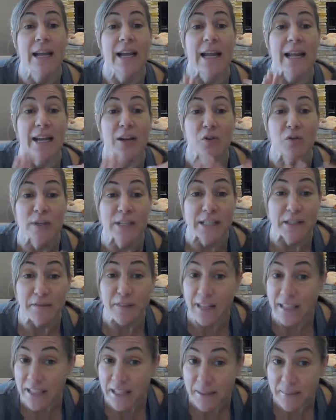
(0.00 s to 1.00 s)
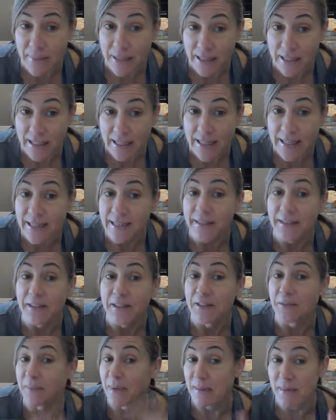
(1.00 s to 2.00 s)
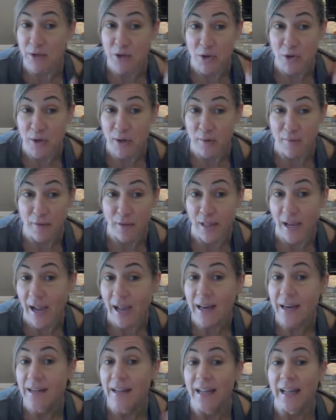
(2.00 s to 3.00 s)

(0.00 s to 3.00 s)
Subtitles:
Increase flexibility. So maybe you're here for that.